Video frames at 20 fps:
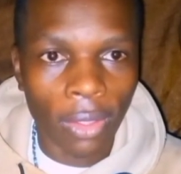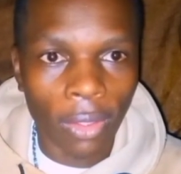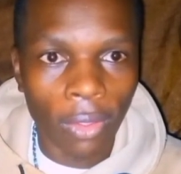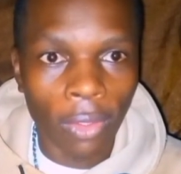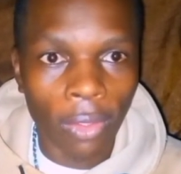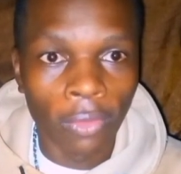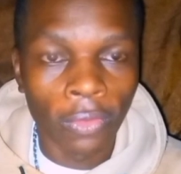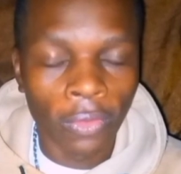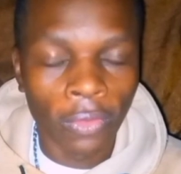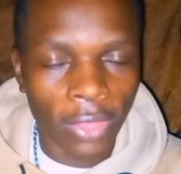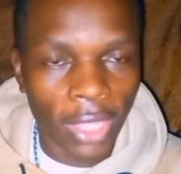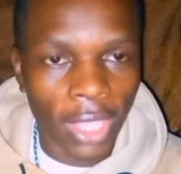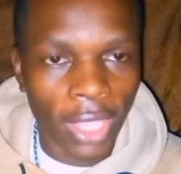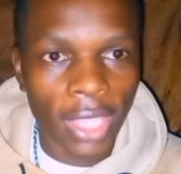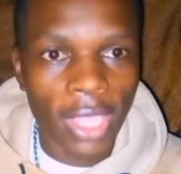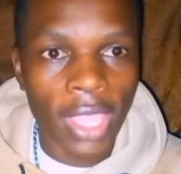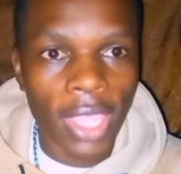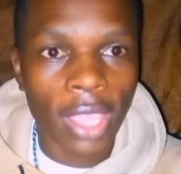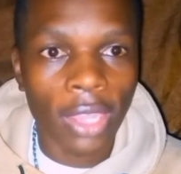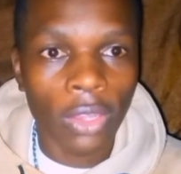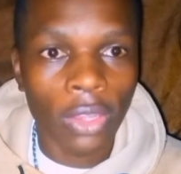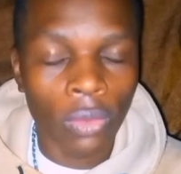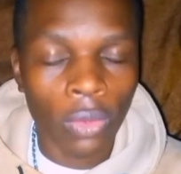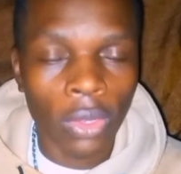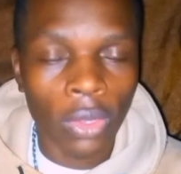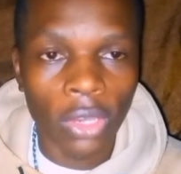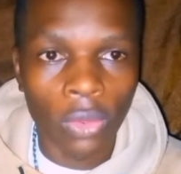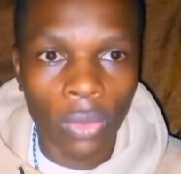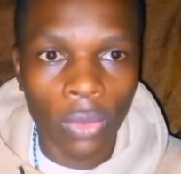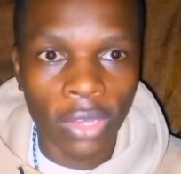of the year
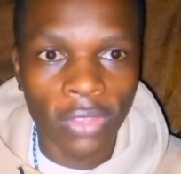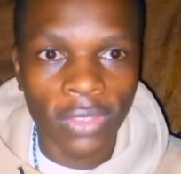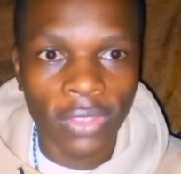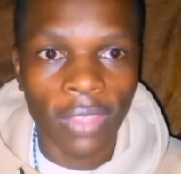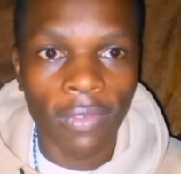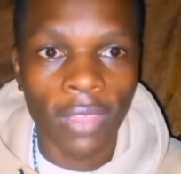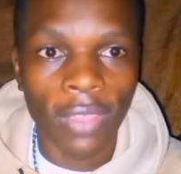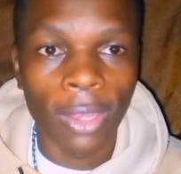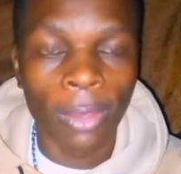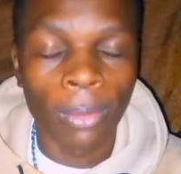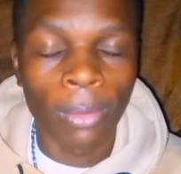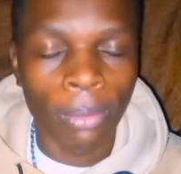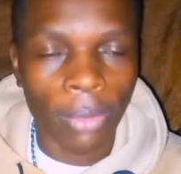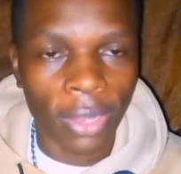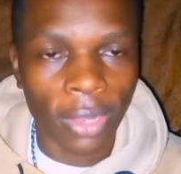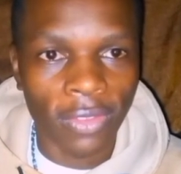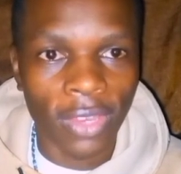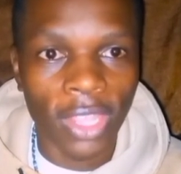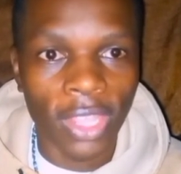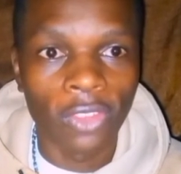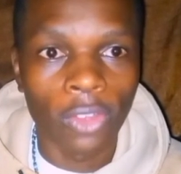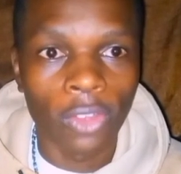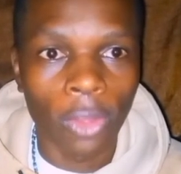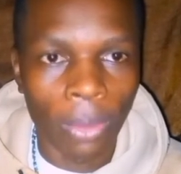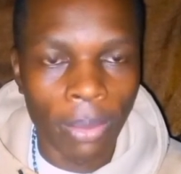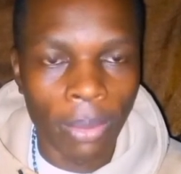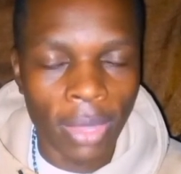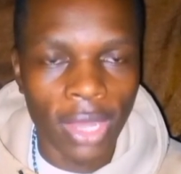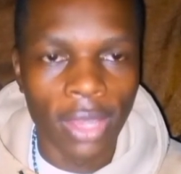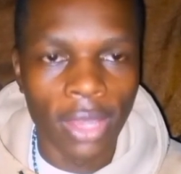2027 presidential
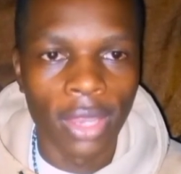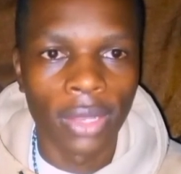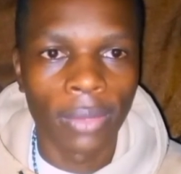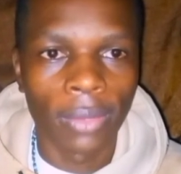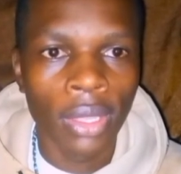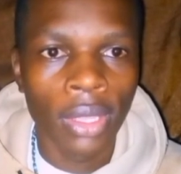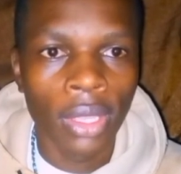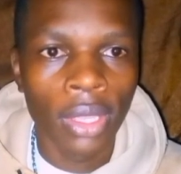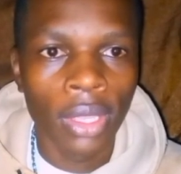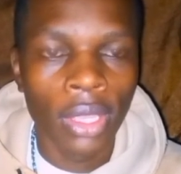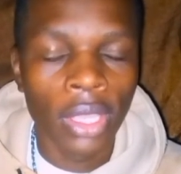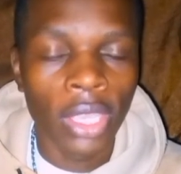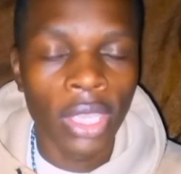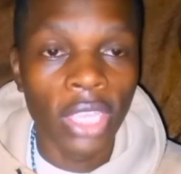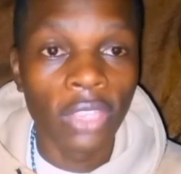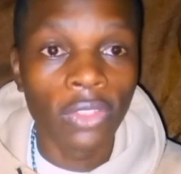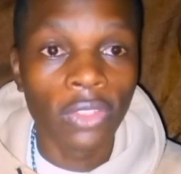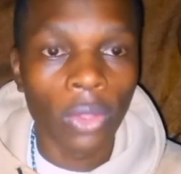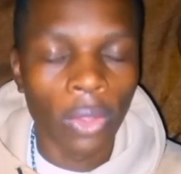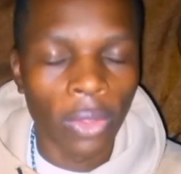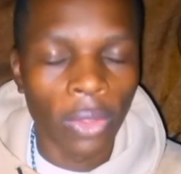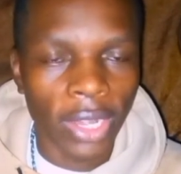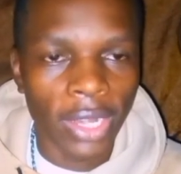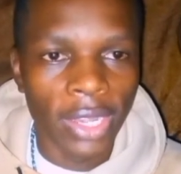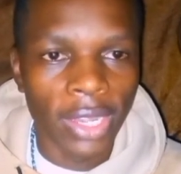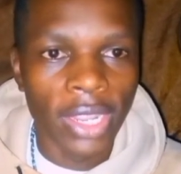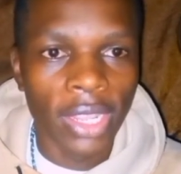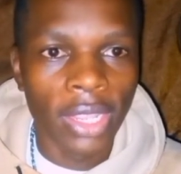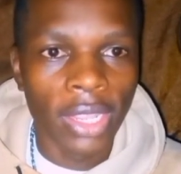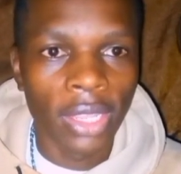bid is
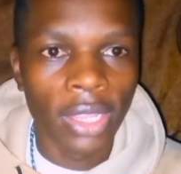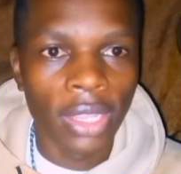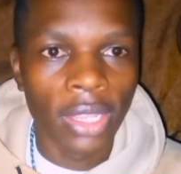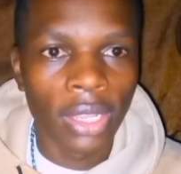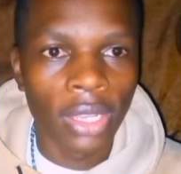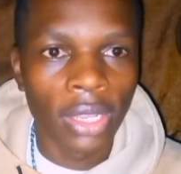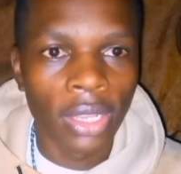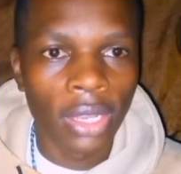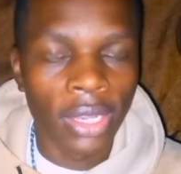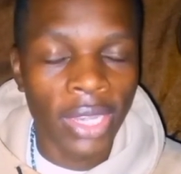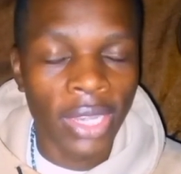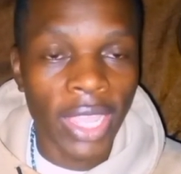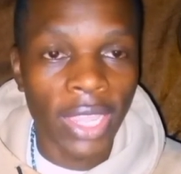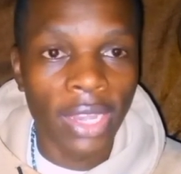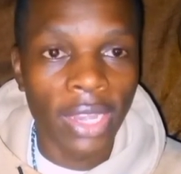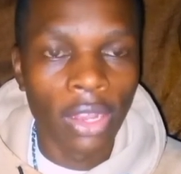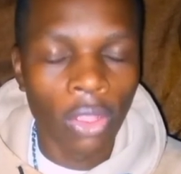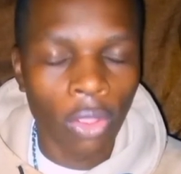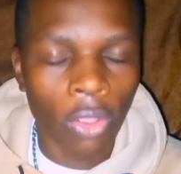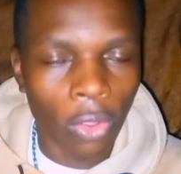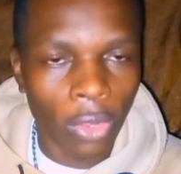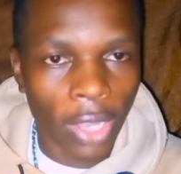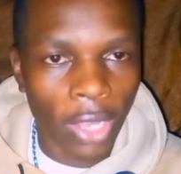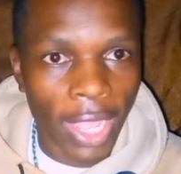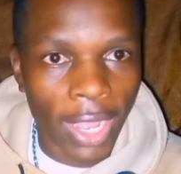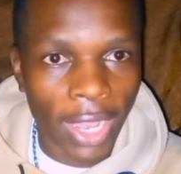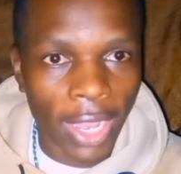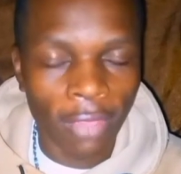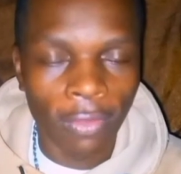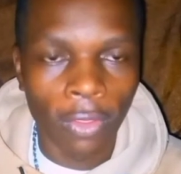already dead on
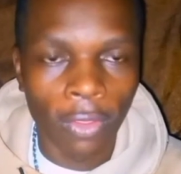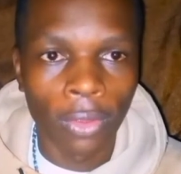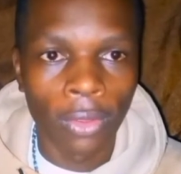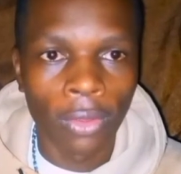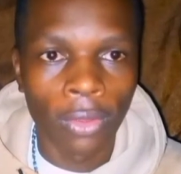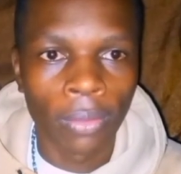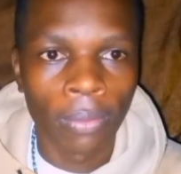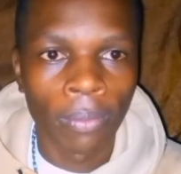arrival.